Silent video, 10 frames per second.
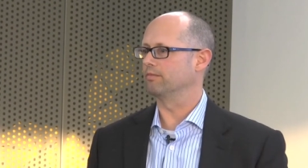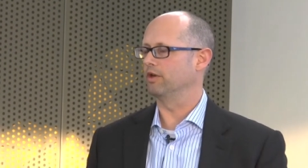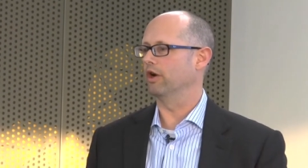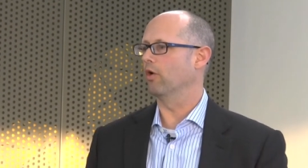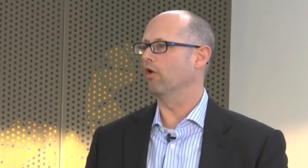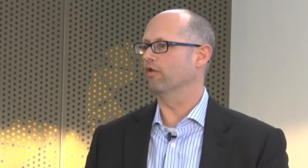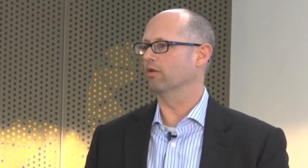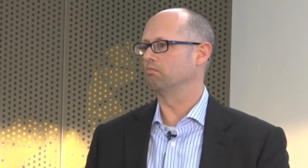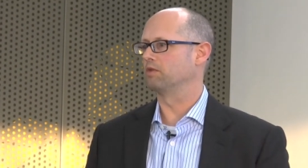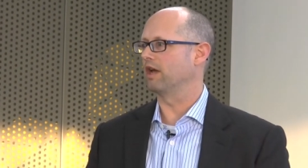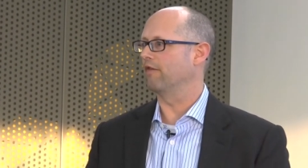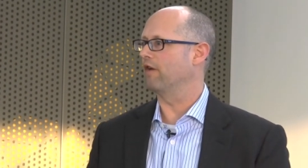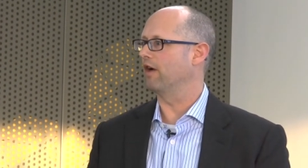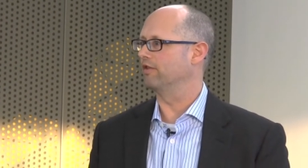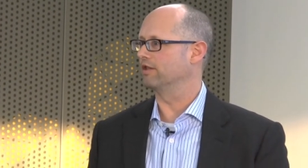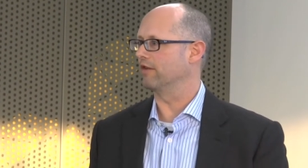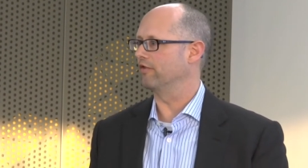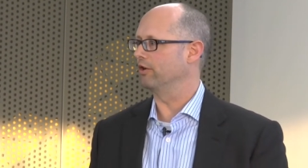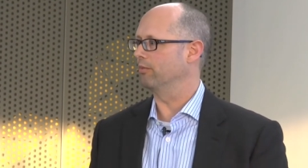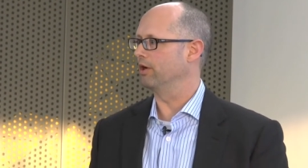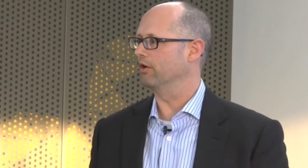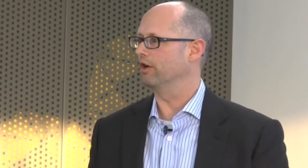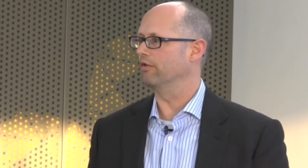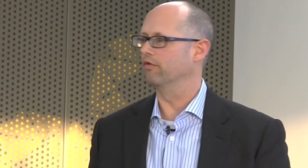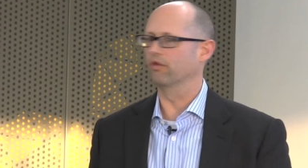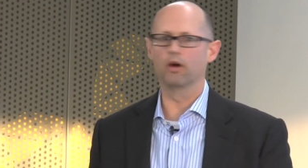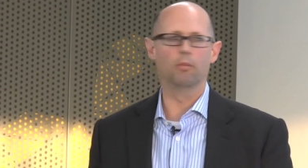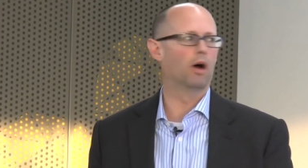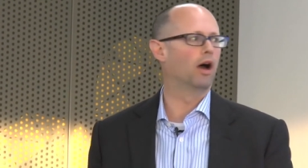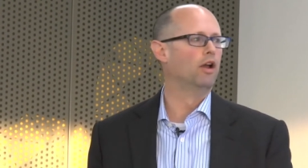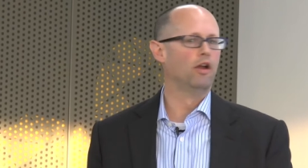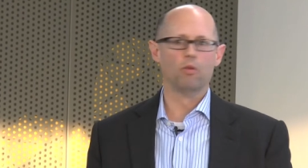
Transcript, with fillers: you know, over say a five to seven year period from uh,